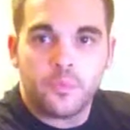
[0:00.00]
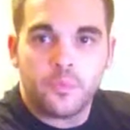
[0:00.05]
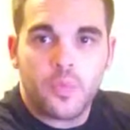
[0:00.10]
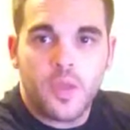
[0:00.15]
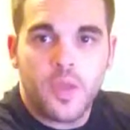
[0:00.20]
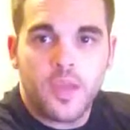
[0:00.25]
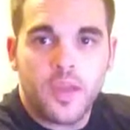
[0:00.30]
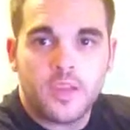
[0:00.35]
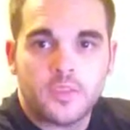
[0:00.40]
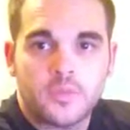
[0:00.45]

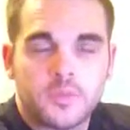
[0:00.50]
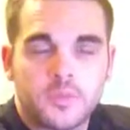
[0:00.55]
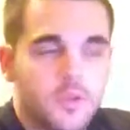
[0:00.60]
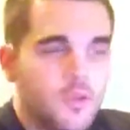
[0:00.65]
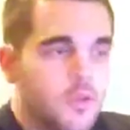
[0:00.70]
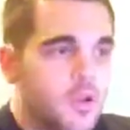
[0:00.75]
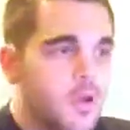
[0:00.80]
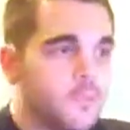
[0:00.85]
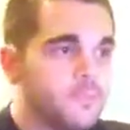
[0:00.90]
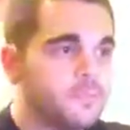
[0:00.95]
Hey guys, what's
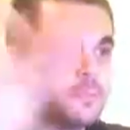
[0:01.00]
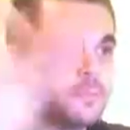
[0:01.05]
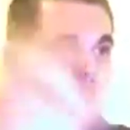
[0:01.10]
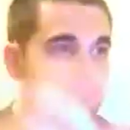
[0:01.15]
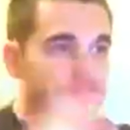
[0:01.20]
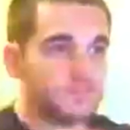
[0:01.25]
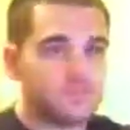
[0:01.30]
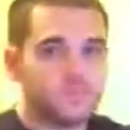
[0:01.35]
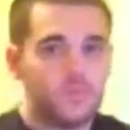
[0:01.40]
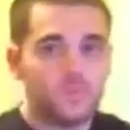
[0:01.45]
going on?
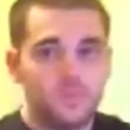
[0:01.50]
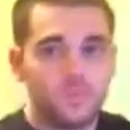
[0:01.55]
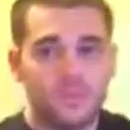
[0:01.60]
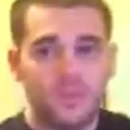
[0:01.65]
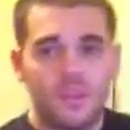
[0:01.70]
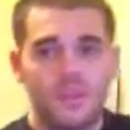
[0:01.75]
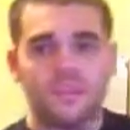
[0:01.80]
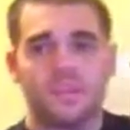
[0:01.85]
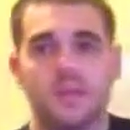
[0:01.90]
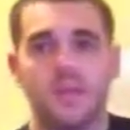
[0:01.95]

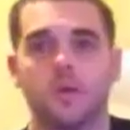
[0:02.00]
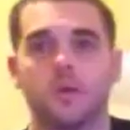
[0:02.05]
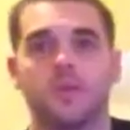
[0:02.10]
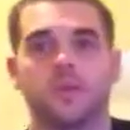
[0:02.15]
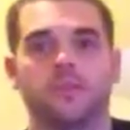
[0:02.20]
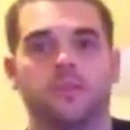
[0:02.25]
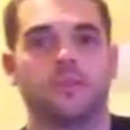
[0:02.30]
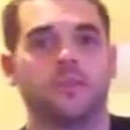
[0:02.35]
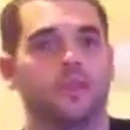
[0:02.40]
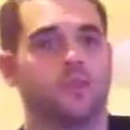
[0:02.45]
Just got a quick
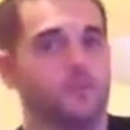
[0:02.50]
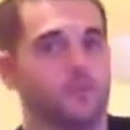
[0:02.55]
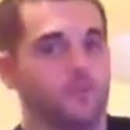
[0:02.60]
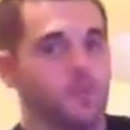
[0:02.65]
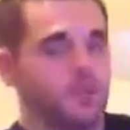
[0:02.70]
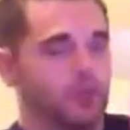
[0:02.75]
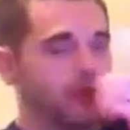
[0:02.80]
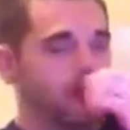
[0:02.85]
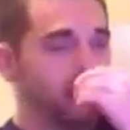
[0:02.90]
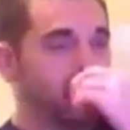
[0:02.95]
video for
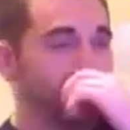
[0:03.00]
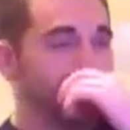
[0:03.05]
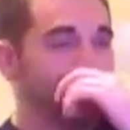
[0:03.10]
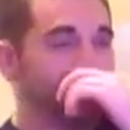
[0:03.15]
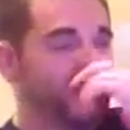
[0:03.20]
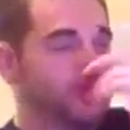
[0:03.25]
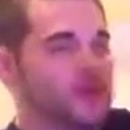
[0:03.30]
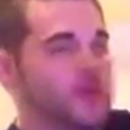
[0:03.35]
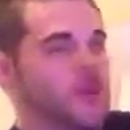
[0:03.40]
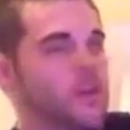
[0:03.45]
you here.
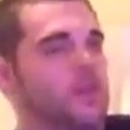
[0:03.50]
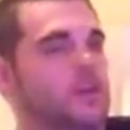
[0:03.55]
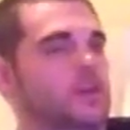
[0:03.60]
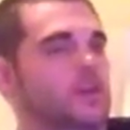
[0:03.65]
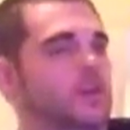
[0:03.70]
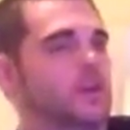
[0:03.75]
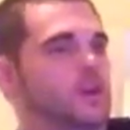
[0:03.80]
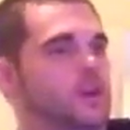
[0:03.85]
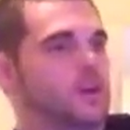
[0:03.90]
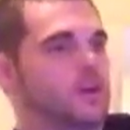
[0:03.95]

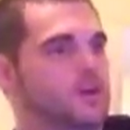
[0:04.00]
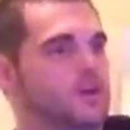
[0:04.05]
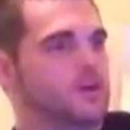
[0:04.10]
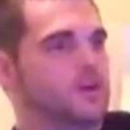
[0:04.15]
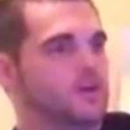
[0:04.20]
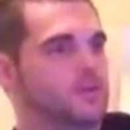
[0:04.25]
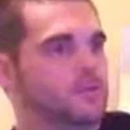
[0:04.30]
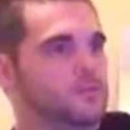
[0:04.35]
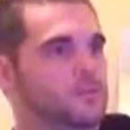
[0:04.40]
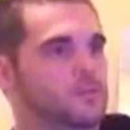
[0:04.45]

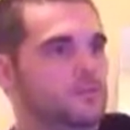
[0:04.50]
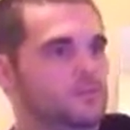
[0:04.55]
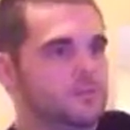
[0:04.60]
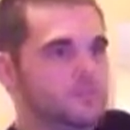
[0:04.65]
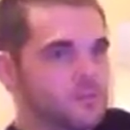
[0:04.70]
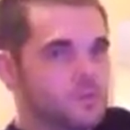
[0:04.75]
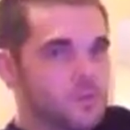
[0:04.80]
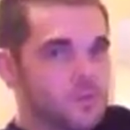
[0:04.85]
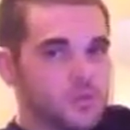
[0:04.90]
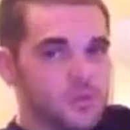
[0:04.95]

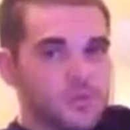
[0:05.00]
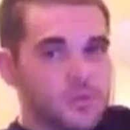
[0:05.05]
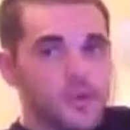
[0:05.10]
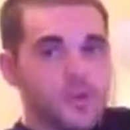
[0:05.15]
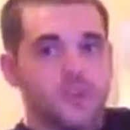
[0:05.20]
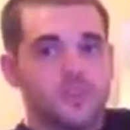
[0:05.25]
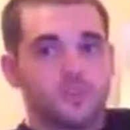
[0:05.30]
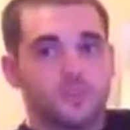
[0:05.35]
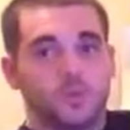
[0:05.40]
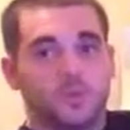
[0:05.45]

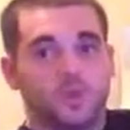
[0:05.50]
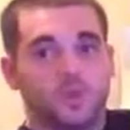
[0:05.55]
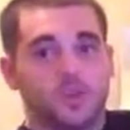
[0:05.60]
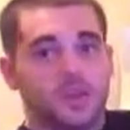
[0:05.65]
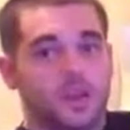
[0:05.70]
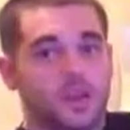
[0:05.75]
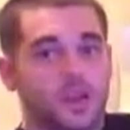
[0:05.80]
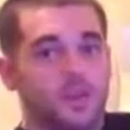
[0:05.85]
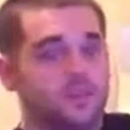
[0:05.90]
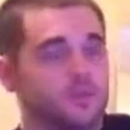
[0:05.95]
I just wanted to
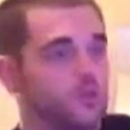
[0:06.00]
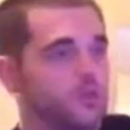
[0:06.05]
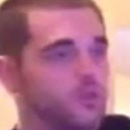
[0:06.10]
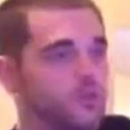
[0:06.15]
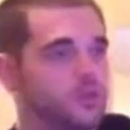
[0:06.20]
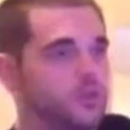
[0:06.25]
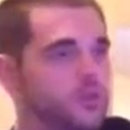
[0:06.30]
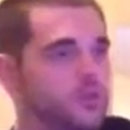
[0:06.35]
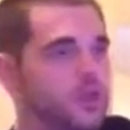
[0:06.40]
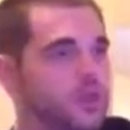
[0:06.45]
kind of
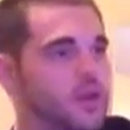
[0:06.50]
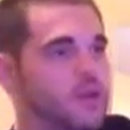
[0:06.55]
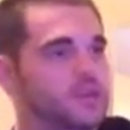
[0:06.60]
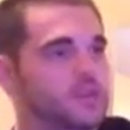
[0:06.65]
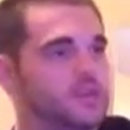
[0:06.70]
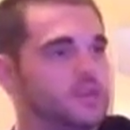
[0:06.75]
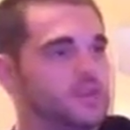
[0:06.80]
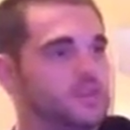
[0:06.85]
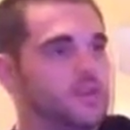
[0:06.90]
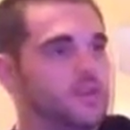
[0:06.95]
warn you
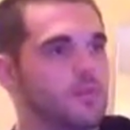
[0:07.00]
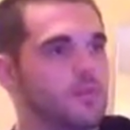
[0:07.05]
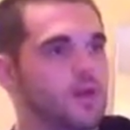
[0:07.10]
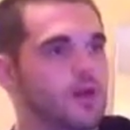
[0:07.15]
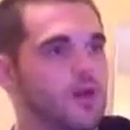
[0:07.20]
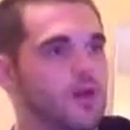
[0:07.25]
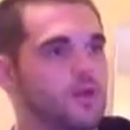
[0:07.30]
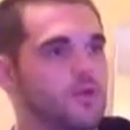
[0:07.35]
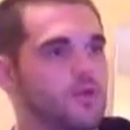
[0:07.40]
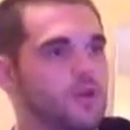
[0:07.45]
guys
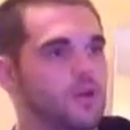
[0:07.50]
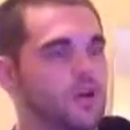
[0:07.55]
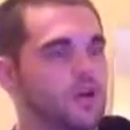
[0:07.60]
about